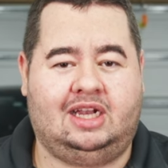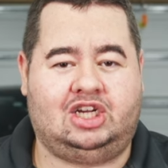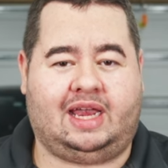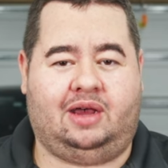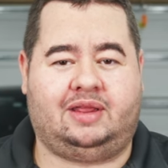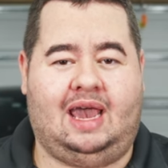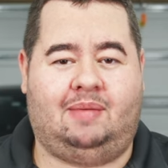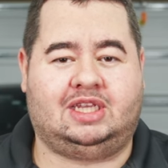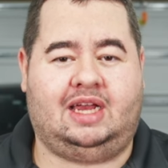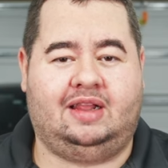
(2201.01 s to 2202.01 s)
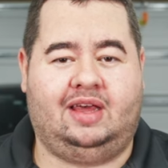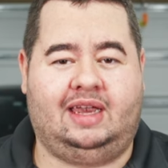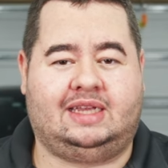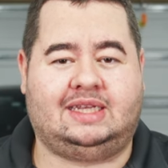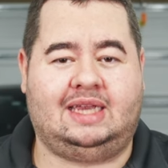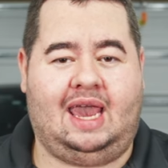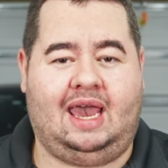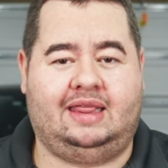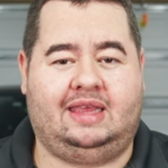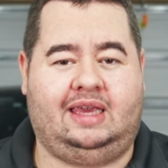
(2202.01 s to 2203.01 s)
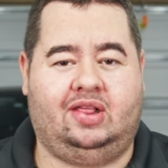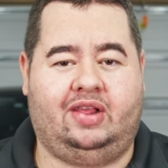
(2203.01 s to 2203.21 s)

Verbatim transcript: Check out the Amazon links and the